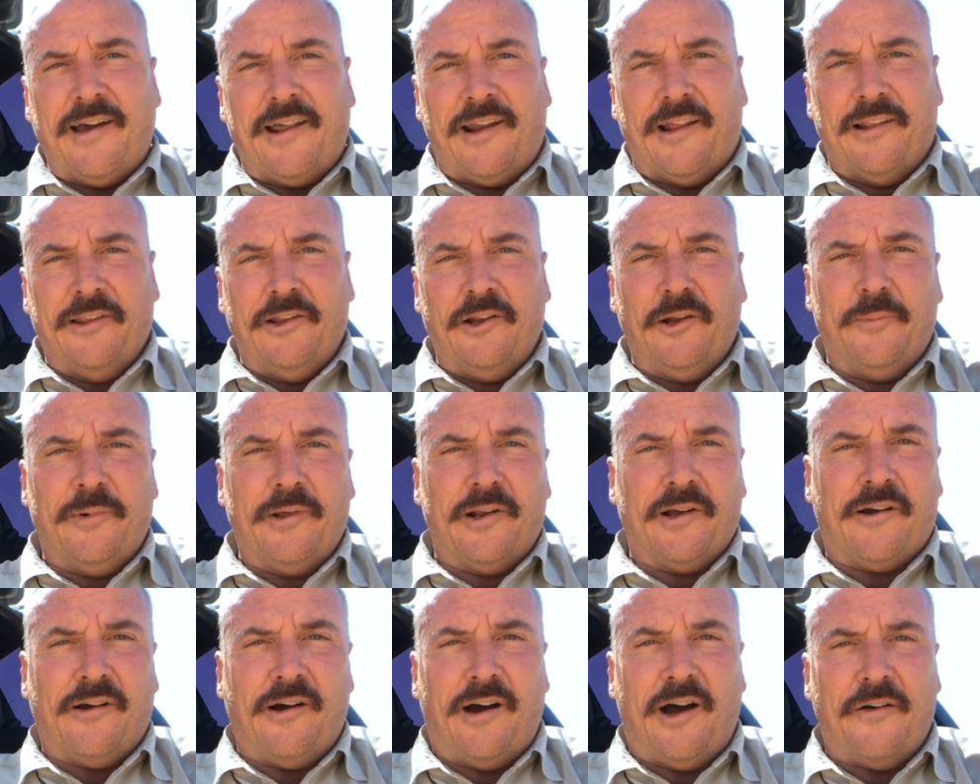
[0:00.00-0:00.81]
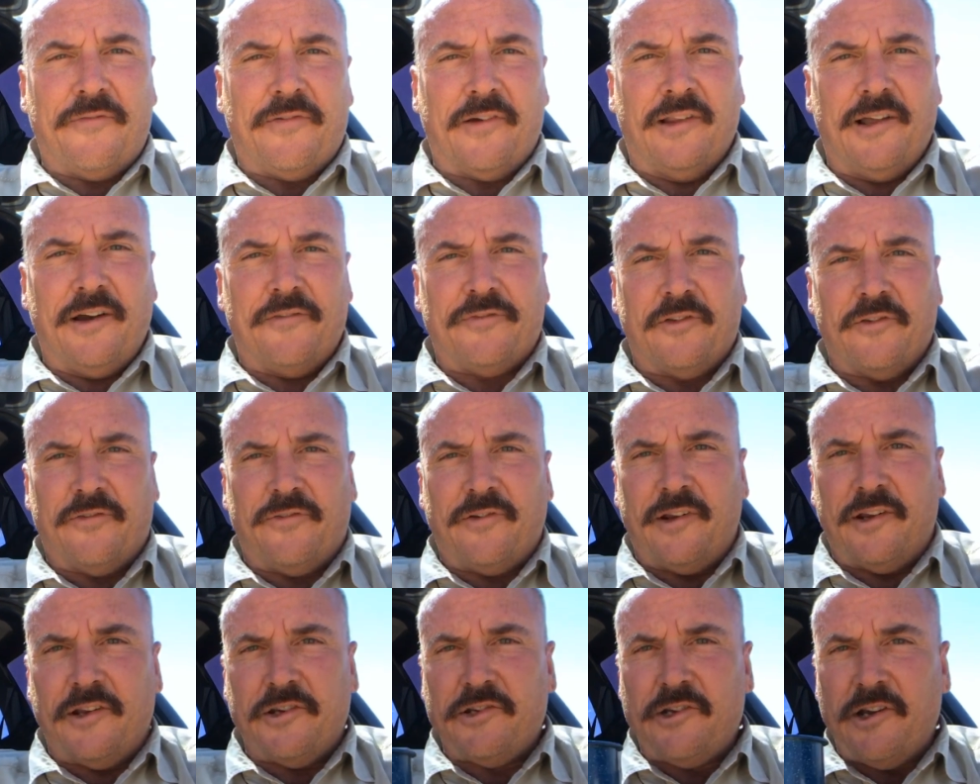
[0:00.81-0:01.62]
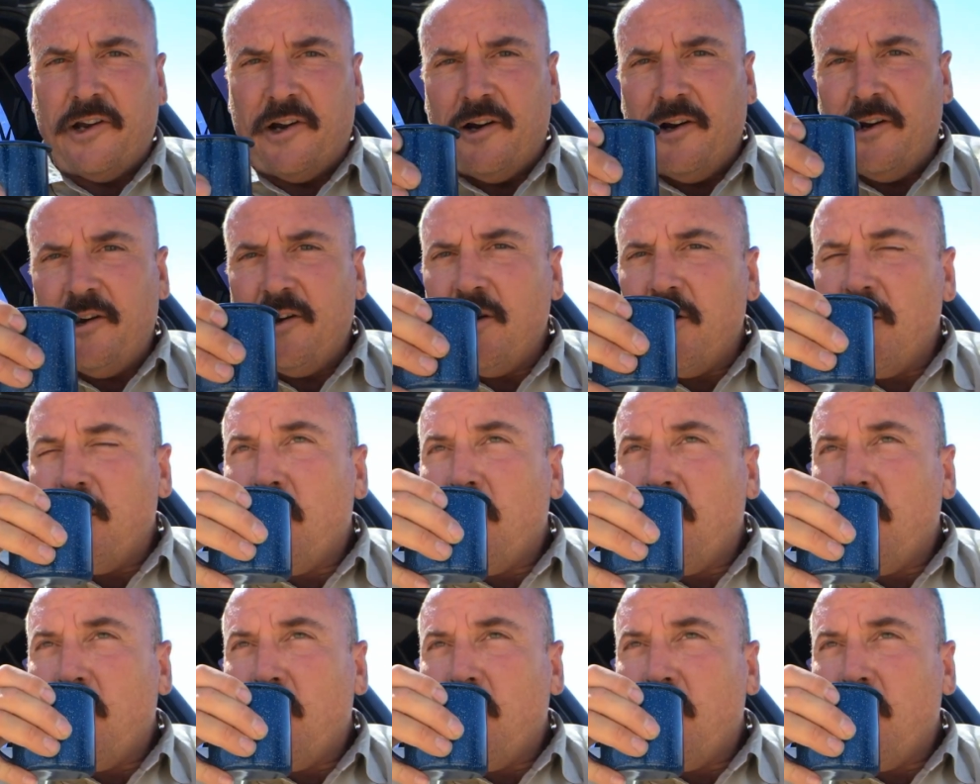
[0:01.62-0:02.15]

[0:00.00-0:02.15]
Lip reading: little bit of coffee left to finish here.